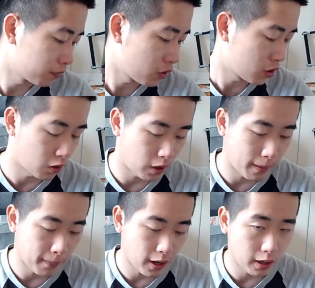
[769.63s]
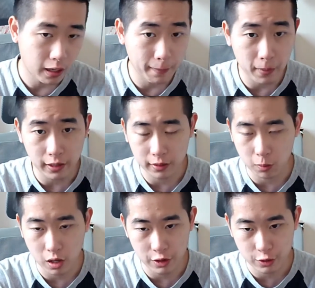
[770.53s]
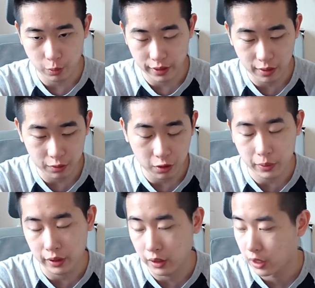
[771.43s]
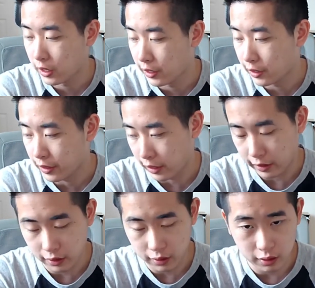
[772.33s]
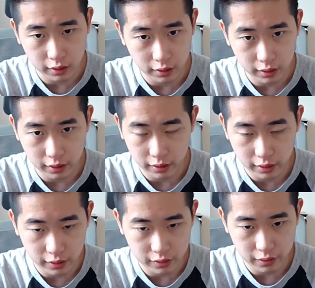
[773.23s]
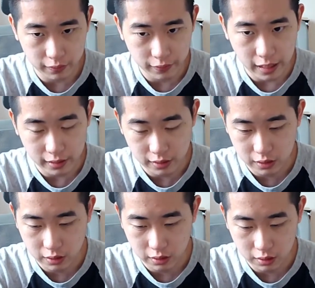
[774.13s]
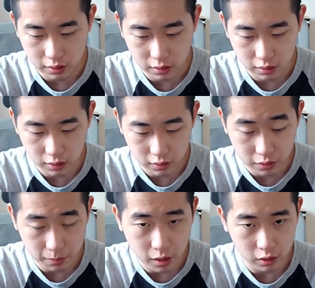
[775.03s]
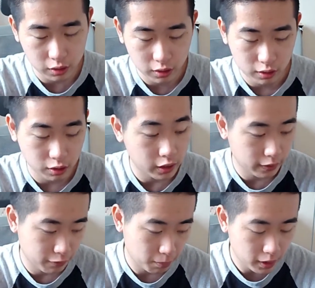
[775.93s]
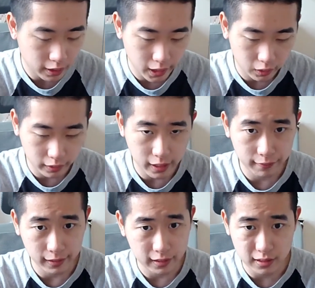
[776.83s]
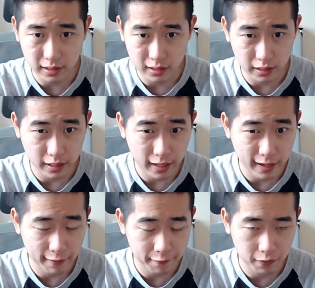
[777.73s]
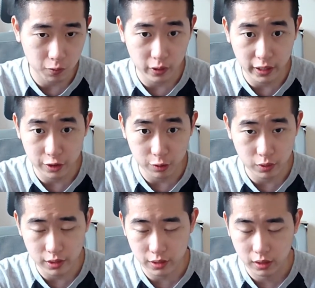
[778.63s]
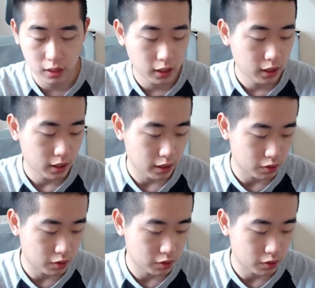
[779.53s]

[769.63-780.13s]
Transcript: So I bought the watch without knowing that it is in fact smaller. Lucky for me, I only have like a 6.5 inch wrist, and